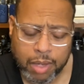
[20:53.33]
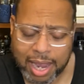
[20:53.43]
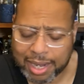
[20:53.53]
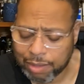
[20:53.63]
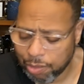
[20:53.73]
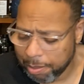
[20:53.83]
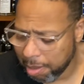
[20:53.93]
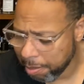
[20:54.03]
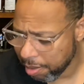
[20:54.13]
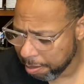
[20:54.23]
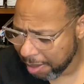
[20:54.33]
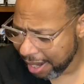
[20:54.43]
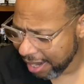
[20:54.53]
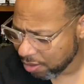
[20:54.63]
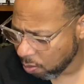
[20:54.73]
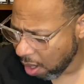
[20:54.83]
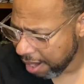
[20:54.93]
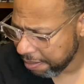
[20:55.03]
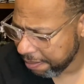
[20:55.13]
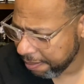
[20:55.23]
I can remember my
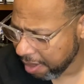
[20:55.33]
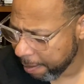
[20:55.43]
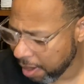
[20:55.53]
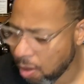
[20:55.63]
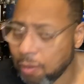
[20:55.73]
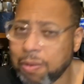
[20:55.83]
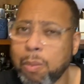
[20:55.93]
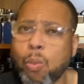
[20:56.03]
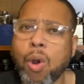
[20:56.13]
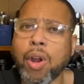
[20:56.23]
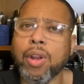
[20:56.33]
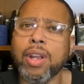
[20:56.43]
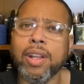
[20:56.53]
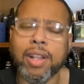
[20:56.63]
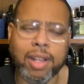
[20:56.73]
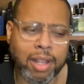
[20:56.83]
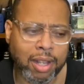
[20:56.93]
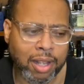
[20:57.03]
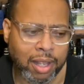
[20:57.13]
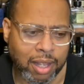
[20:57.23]
ex-wife coming home from work,
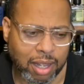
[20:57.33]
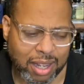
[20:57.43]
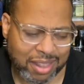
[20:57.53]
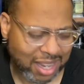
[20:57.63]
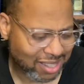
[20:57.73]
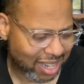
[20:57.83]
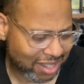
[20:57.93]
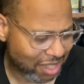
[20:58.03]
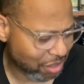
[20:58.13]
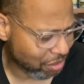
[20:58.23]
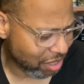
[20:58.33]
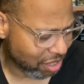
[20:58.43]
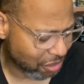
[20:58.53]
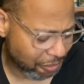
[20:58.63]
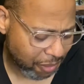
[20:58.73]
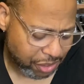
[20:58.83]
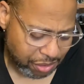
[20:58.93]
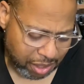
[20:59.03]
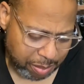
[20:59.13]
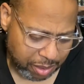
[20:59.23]
and things like this used to just
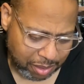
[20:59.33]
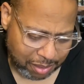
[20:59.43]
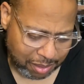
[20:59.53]
frustrate me.